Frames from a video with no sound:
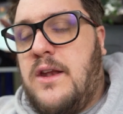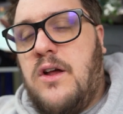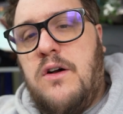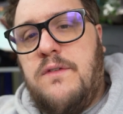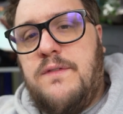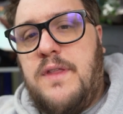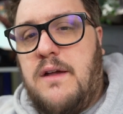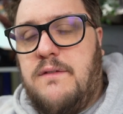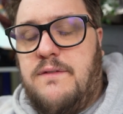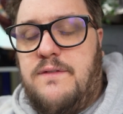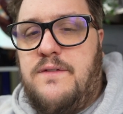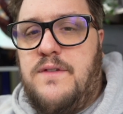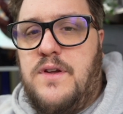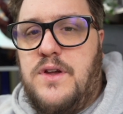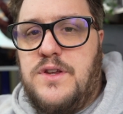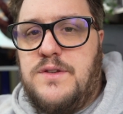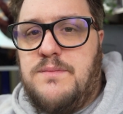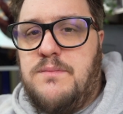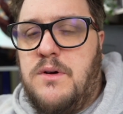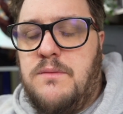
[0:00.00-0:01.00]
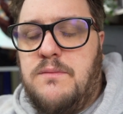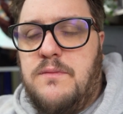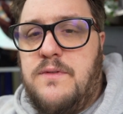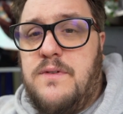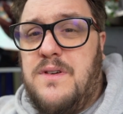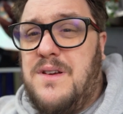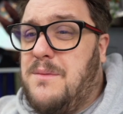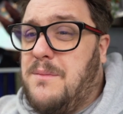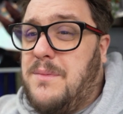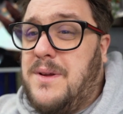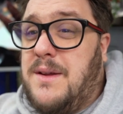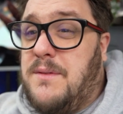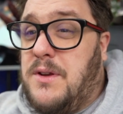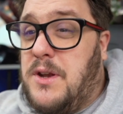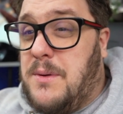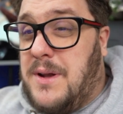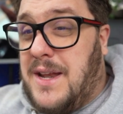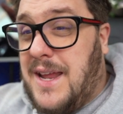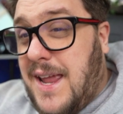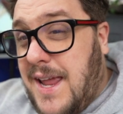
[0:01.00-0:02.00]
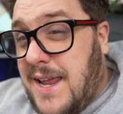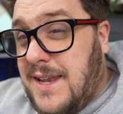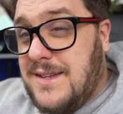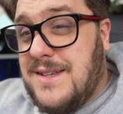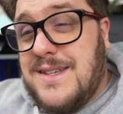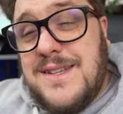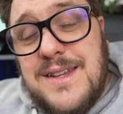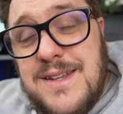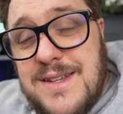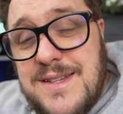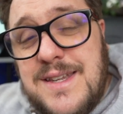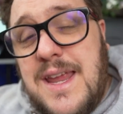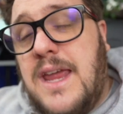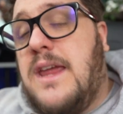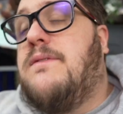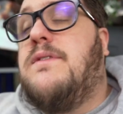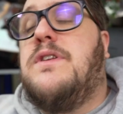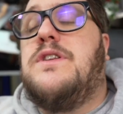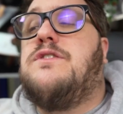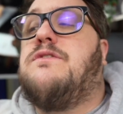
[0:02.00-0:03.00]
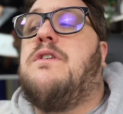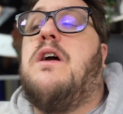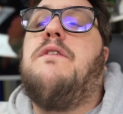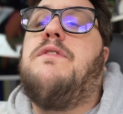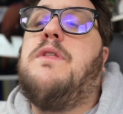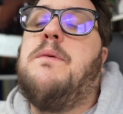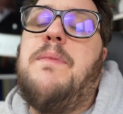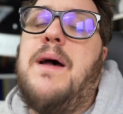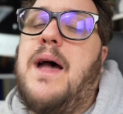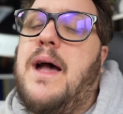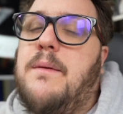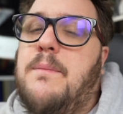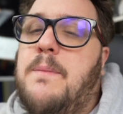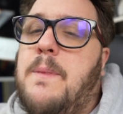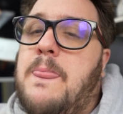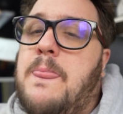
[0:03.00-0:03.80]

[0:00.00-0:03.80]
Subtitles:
off that first month, giving you an instant saving straight off the bat.